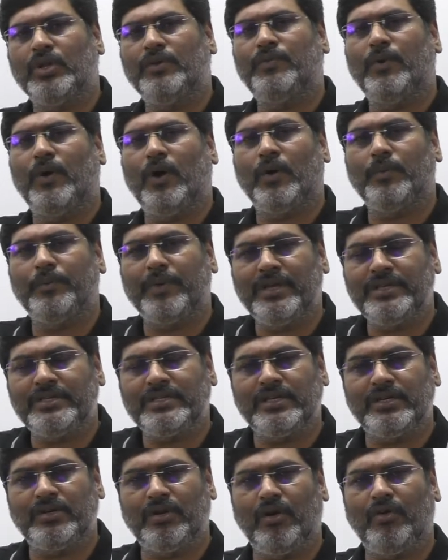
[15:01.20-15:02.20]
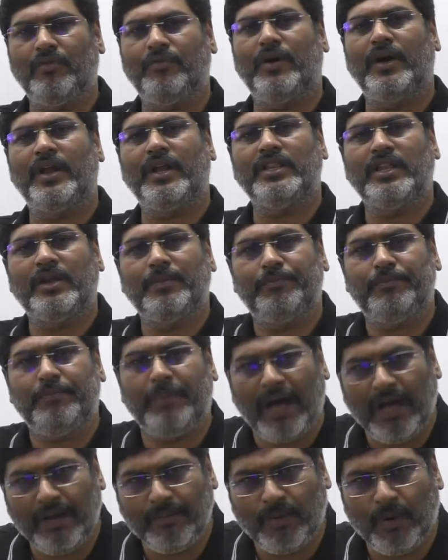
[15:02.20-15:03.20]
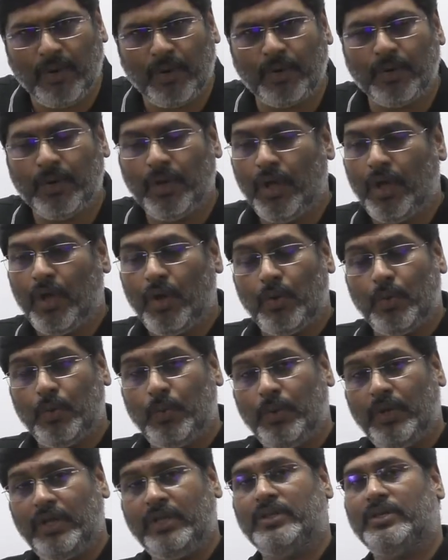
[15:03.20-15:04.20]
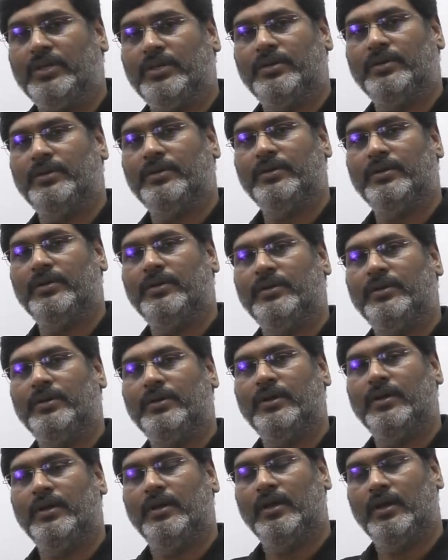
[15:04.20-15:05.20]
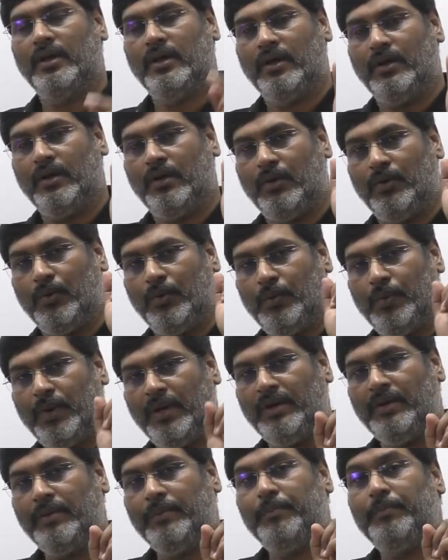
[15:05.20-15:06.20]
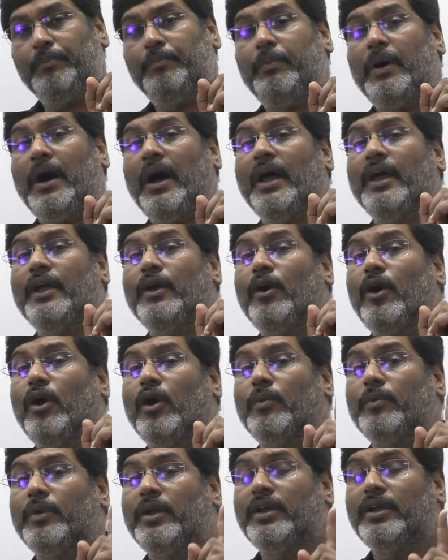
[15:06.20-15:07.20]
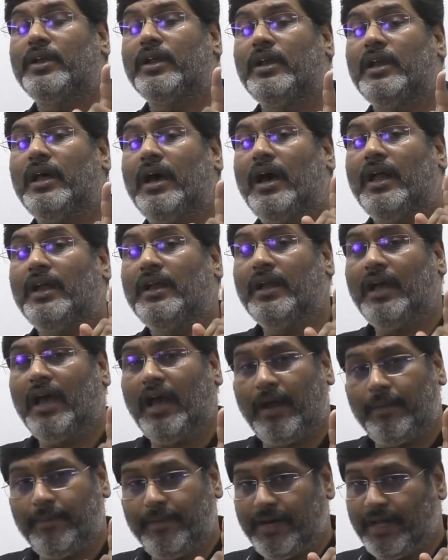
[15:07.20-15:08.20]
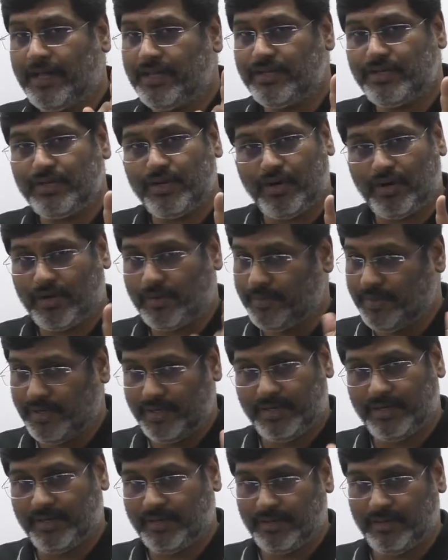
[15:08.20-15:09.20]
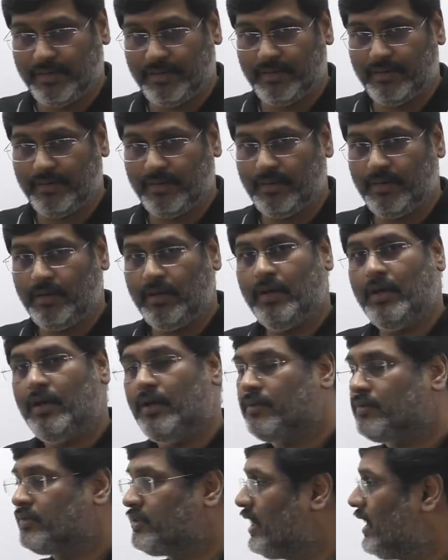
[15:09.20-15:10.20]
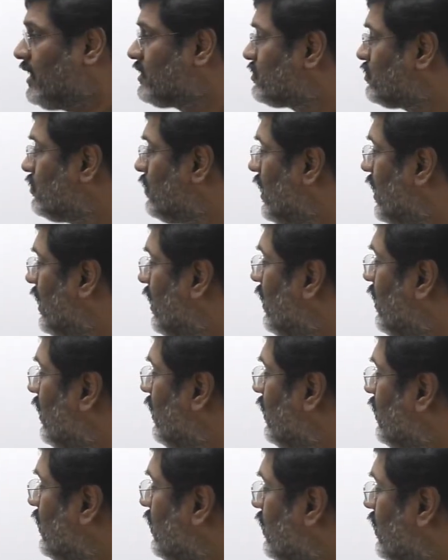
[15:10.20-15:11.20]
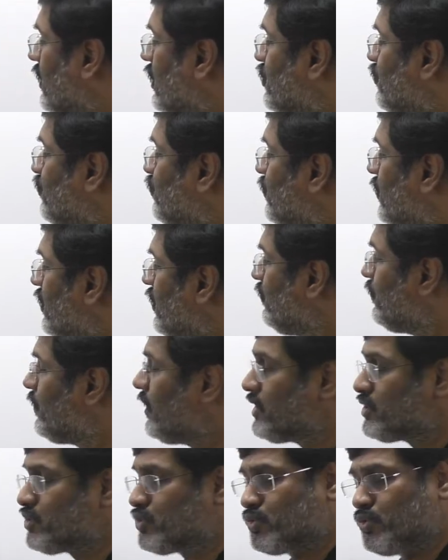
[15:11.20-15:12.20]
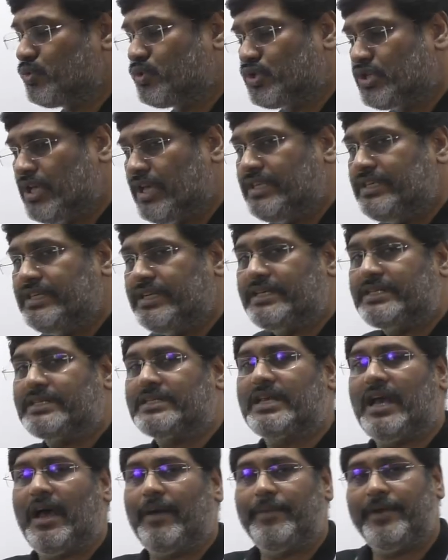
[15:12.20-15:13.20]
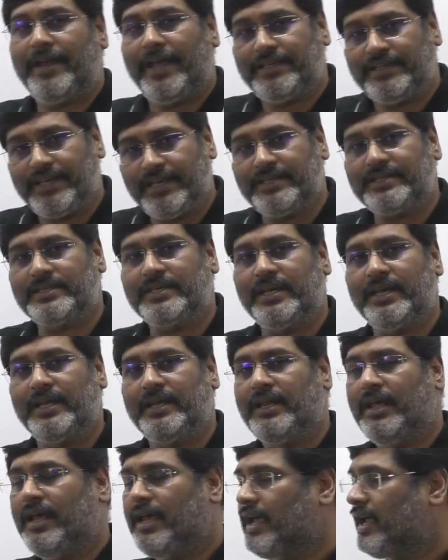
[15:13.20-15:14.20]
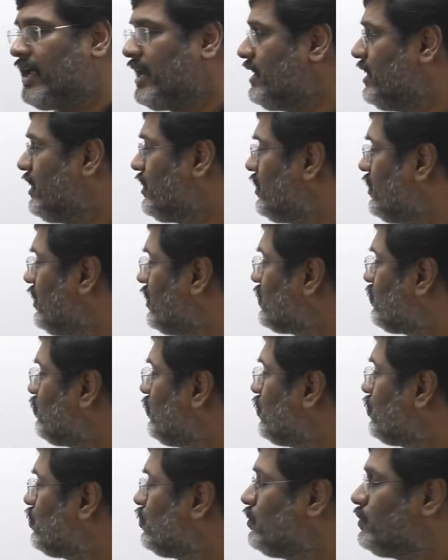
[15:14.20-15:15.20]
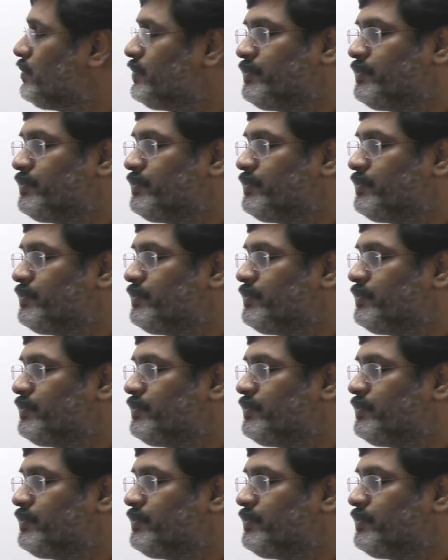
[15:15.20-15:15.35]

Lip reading: the formation of another pi bond with one pi orbital, unhybridized orbital. That's why it prefers to change its hybridization and it is sp2.